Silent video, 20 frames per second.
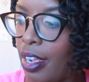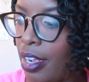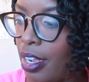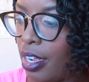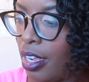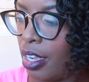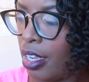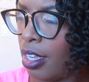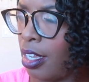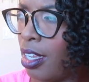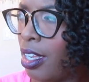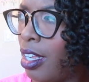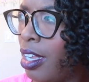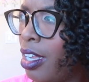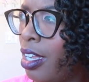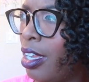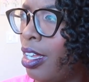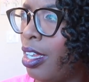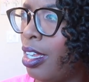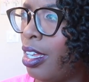
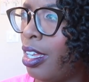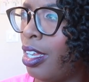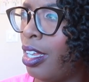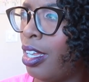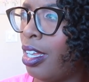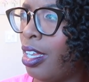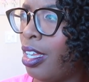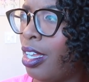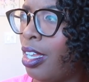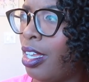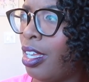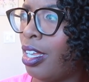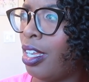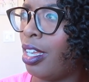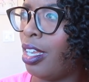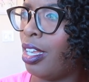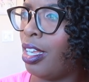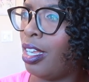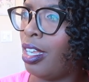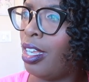
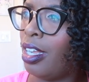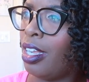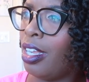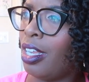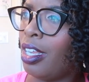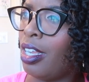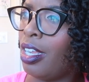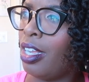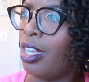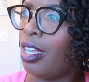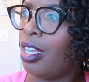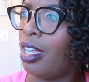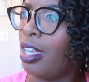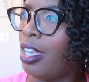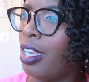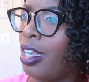[no speech]